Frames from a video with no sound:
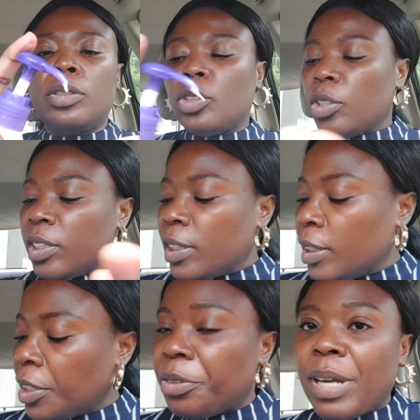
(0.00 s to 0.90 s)
So
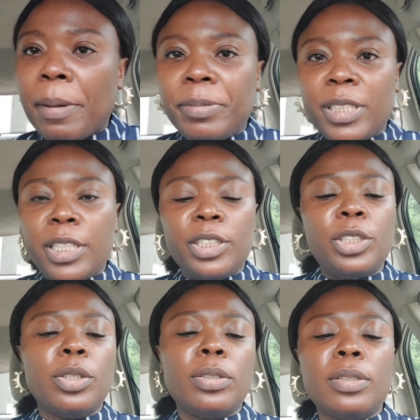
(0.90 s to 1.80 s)
this is a
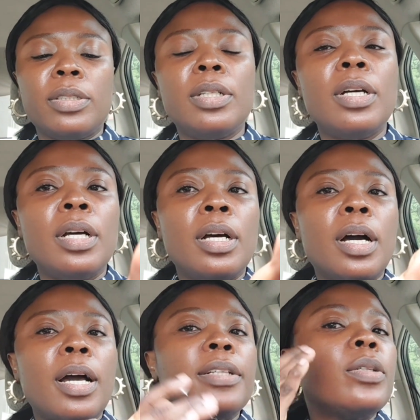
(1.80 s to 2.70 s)
reapplication.
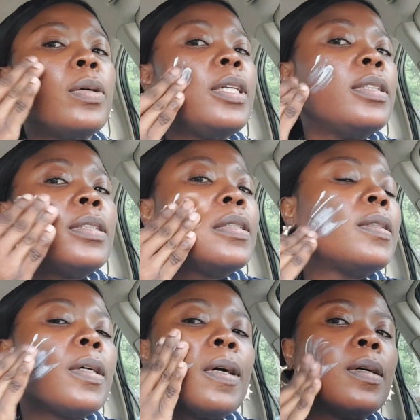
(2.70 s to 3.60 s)
I know
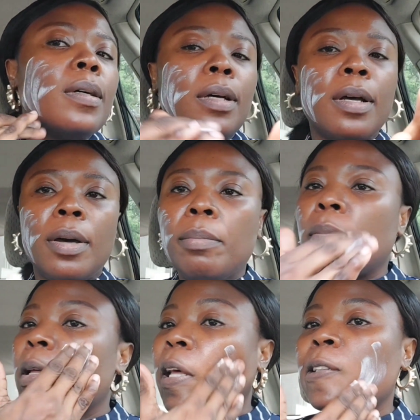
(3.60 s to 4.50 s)
it's
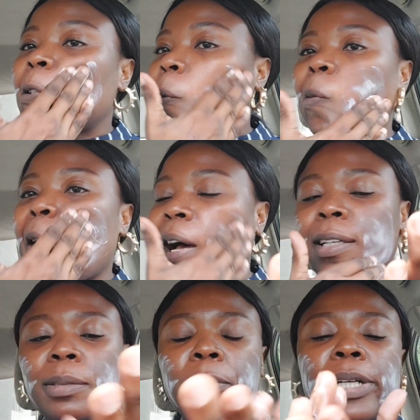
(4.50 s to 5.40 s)
more than 2
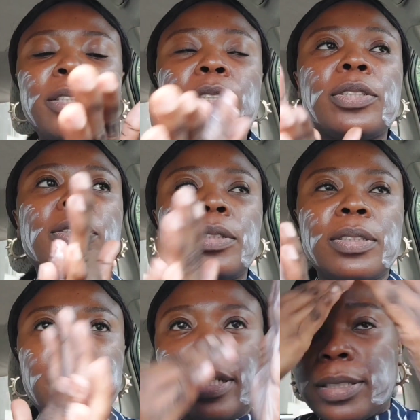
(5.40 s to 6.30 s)
hours, but I just
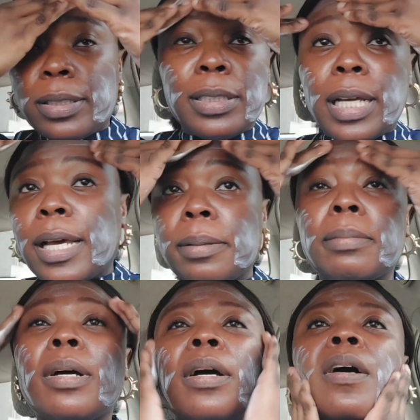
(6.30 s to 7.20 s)
couldn't get the
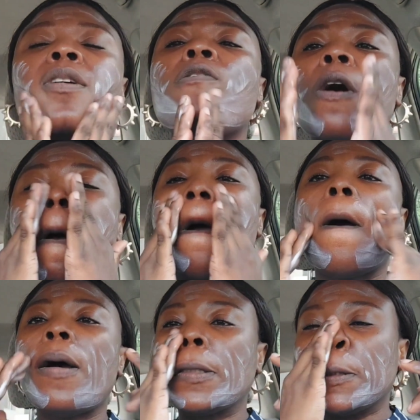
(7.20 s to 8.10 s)
time
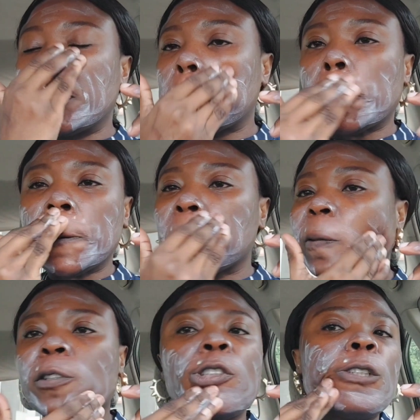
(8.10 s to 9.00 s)
to
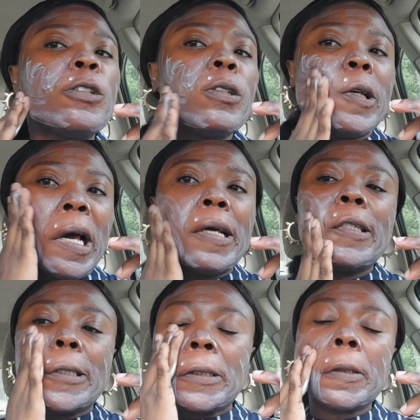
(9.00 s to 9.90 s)
show you
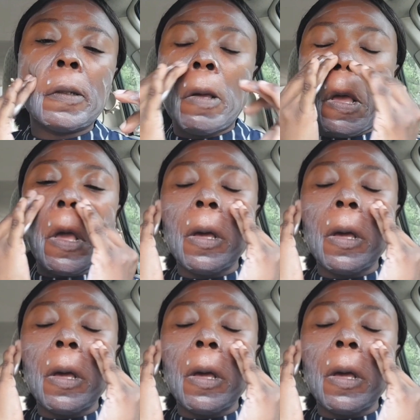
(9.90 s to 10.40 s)
guys. So